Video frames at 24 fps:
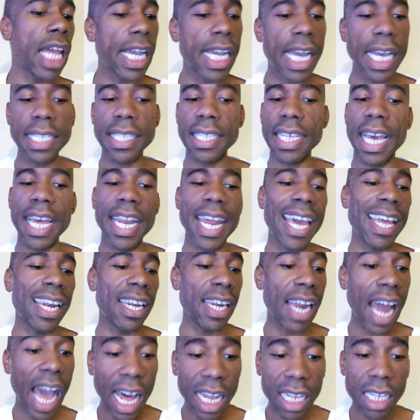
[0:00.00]
Like I said,
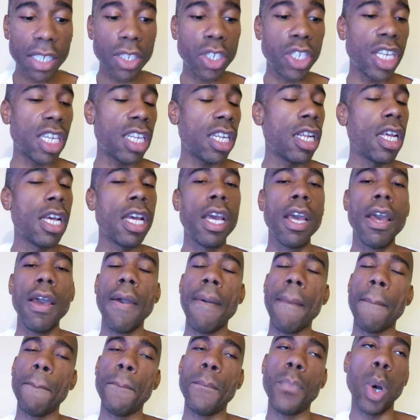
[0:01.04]
acknowledge it,
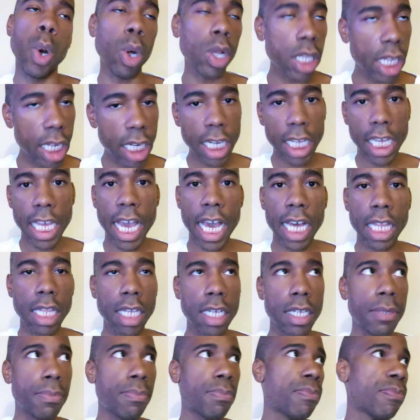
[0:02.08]
pull it
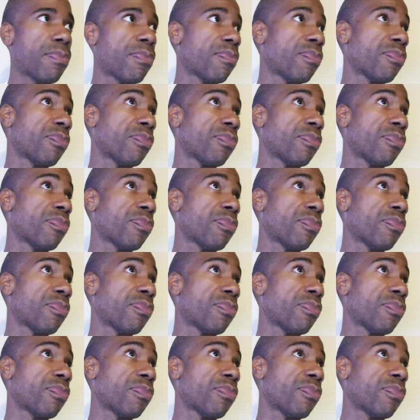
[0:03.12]
together,